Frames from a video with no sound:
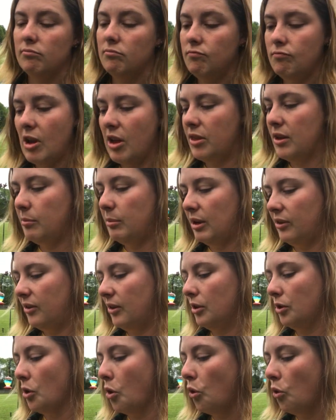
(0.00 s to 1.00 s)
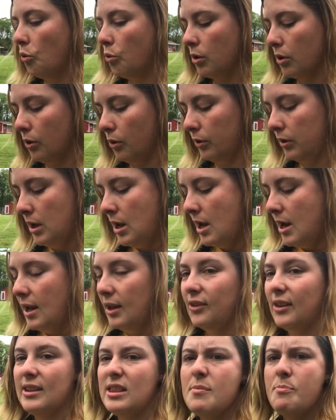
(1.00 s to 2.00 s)
Nothing beats it in the whole world.
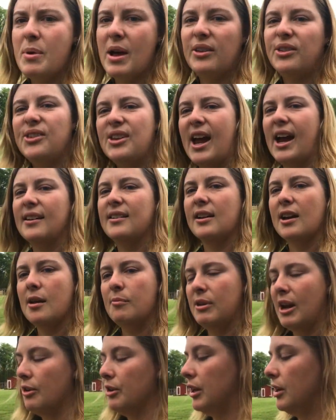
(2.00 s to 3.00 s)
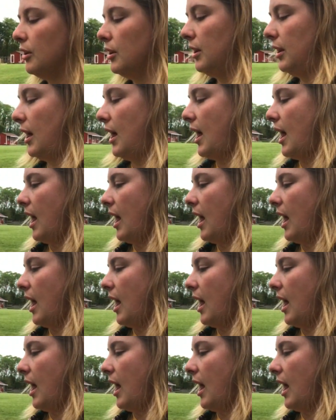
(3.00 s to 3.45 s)
It's like the best snack to come down here and get,